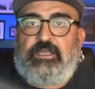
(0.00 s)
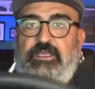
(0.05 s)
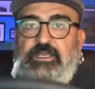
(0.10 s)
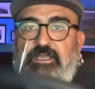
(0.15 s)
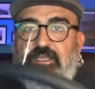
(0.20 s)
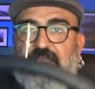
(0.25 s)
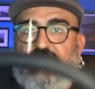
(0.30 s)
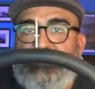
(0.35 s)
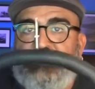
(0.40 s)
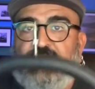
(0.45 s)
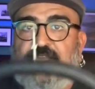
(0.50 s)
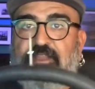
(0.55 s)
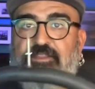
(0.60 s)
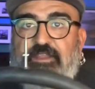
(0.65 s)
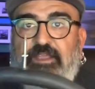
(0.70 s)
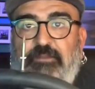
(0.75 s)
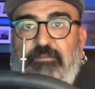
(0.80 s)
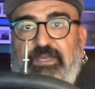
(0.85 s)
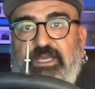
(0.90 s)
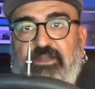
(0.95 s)
Is anything
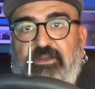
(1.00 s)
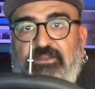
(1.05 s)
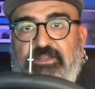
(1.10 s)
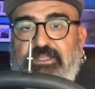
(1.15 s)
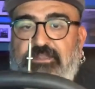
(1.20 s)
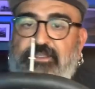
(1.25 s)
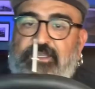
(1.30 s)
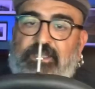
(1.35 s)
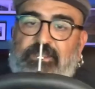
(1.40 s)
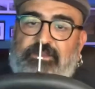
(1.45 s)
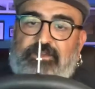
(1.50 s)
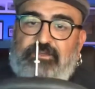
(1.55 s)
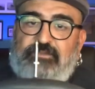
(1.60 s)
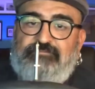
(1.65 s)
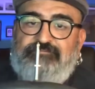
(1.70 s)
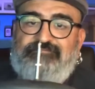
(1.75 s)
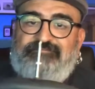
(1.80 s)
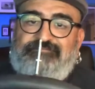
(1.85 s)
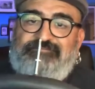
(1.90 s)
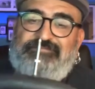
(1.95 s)
better than the other?
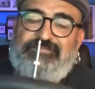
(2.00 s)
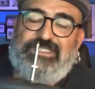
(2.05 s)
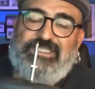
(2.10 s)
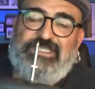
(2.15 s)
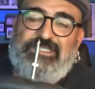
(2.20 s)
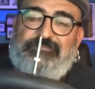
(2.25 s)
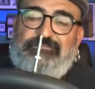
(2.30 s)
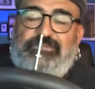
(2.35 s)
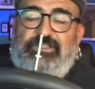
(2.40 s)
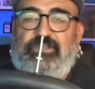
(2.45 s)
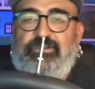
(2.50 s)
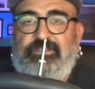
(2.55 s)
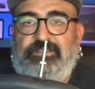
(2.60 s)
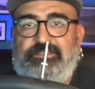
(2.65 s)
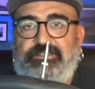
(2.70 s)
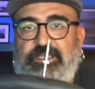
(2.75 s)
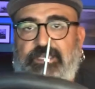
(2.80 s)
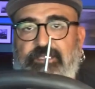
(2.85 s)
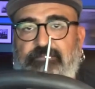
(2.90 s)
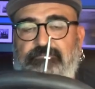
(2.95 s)
Hard to
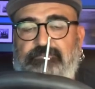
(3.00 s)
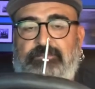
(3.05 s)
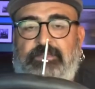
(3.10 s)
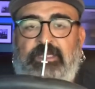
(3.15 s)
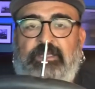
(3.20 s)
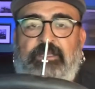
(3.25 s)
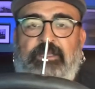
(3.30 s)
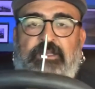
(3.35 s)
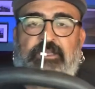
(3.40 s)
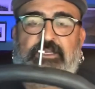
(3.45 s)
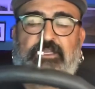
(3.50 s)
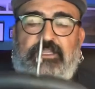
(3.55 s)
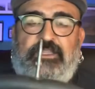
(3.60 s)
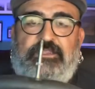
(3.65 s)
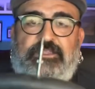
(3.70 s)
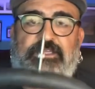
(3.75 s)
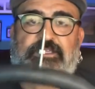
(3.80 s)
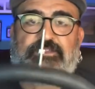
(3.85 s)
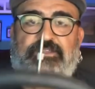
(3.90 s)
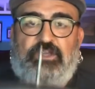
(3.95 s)
say.
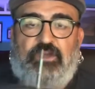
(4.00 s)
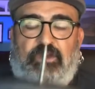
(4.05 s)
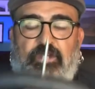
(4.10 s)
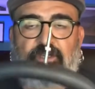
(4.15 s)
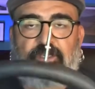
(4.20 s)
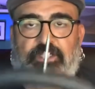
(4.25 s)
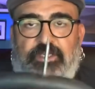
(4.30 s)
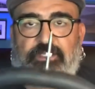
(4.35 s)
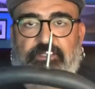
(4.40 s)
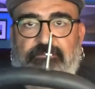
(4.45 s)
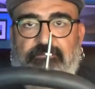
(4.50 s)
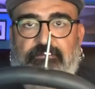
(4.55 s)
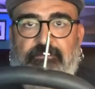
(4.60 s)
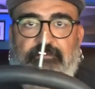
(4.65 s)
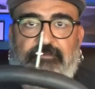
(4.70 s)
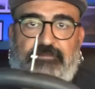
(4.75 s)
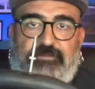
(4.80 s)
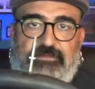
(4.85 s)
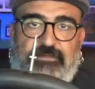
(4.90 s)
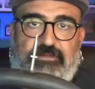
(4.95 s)
These are good.
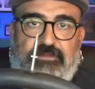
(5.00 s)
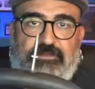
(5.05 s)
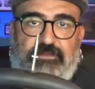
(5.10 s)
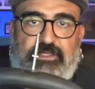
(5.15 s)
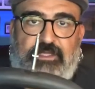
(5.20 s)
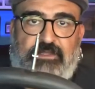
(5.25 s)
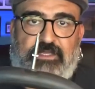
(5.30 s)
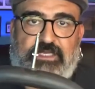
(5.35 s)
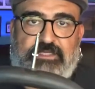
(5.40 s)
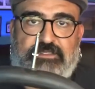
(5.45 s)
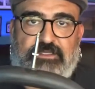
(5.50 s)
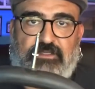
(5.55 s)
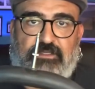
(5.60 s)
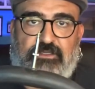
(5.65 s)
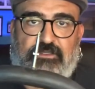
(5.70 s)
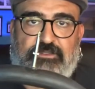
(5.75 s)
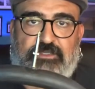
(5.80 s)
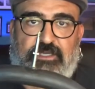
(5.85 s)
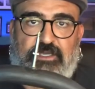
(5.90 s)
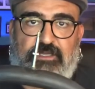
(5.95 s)
They last a long
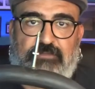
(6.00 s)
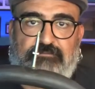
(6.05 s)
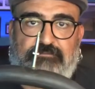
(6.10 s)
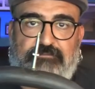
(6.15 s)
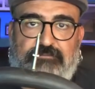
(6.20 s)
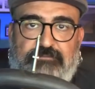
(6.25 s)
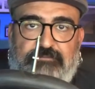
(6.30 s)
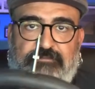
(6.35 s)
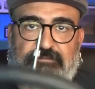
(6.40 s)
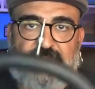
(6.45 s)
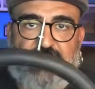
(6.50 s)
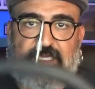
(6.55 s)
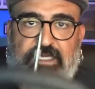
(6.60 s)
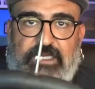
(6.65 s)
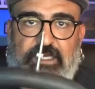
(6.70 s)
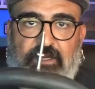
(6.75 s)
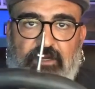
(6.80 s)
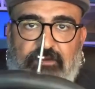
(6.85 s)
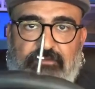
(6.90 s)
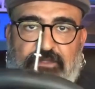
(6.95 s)
time. Take
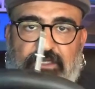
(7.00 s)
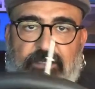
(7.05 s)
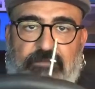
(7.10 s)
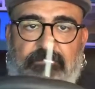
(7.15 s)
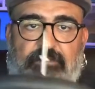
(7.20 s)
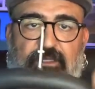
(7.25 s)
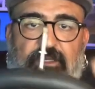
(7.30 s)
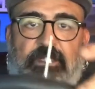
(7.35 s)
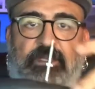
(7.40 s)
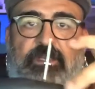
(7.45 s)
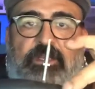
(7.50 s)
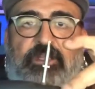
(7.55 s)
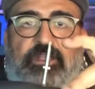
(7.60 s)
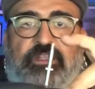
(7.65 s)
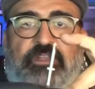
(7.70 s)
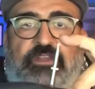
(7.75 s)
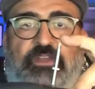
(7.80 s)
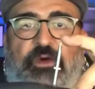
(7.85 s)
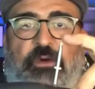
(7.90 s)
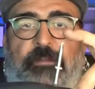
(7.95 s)
care of them.
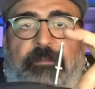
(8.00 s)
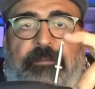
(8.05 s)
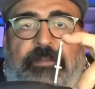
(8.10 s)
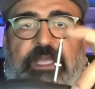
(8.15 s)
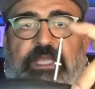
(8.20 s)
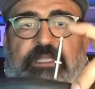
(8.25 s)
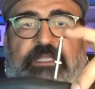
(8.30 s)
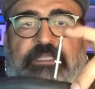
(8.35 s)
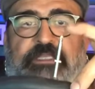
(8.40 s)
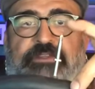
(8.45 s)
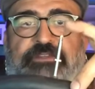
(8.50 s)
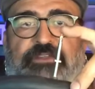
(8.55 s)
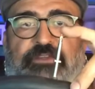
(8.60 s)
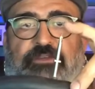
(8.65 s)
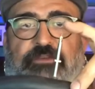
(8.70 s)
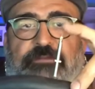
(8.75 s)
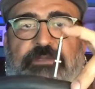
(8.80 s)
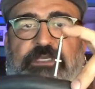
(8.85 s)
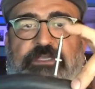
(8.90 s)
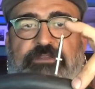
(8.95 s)
Don't bend this little
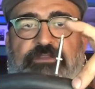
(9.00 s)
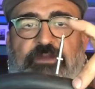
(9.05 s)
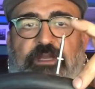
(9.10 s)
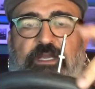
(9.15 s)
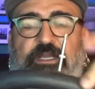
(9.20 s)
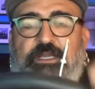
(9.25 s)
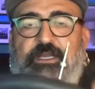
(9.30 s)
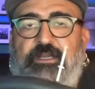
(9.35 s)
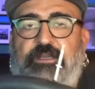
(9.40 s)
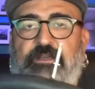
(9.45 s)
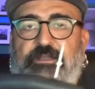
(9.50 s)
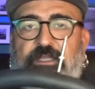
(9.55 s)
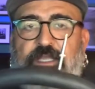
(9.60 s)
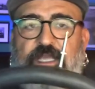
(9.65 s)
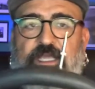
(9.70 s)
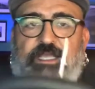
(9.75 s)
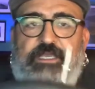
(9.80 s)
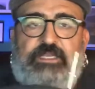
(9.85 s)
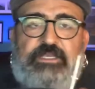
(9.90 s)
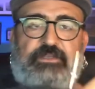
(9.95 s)
piece right here,
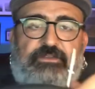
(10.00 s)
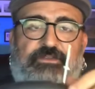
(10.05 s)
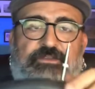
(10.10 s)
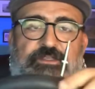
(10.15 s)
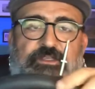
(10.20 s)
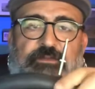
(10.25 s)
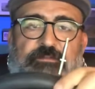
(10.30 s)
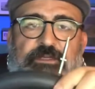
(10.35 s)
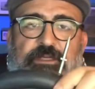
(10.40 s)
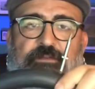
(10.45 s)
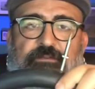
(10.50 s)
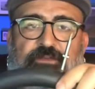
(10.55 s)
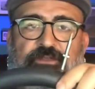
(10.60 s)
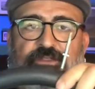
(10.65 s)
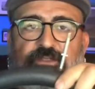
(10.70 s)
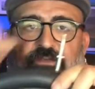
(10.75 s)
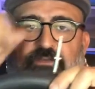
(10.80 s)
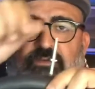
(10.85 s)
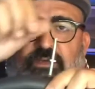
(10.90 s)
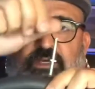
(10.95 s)
and it'll still be able
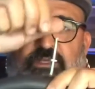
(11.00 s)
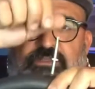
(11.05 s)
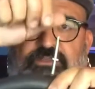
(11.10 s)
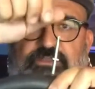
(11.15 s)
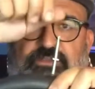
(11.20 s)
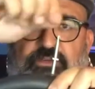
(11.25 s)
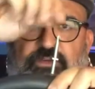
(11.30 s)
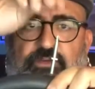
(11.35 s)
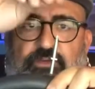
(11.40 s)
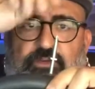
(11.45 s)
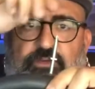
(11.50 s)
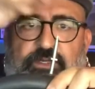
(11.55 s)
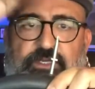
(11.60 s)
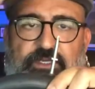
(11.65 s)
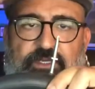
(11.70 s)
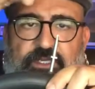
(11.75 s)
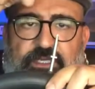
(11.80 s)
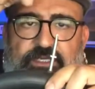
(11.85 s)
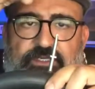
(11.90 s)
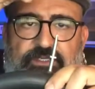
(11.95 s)
to unscrew, and you can
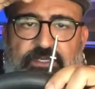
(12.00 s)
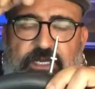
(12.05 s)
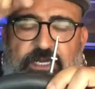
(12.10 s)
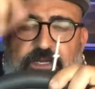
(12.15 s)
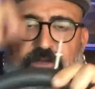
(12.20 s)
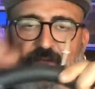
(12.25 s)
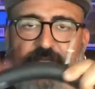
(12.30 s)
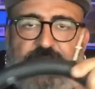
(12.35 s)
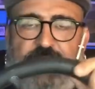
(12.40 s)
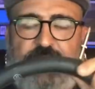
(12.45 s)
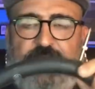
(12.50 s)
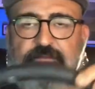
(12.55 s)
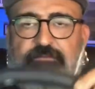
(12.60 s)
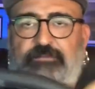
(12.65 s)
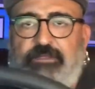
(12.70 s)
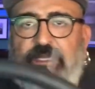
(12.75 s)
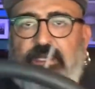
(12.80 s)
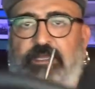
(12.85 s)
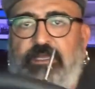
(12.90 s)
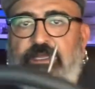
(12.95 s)
get your air in there,
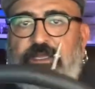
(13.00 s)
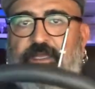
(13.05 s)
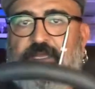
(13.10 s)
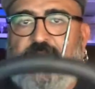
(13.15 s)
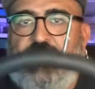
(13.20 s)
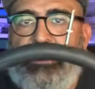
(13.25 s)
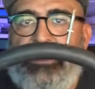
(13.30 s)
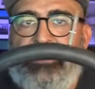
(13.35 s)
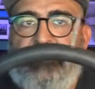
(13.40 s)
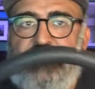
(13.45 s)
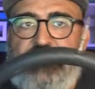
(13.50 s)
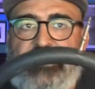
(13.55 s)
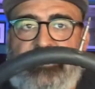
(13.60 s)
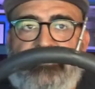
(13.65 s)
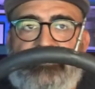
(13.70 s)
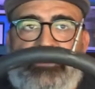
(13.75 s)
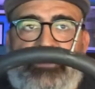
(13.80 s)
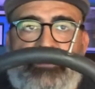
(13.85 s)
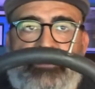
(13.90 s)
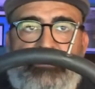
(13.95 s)
and everything's
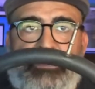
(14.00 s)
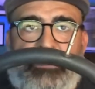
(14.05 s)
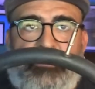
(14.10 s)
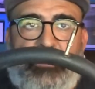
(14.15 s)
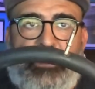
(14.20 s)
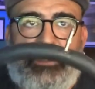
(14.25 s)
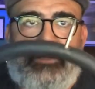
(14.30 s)
going to be great.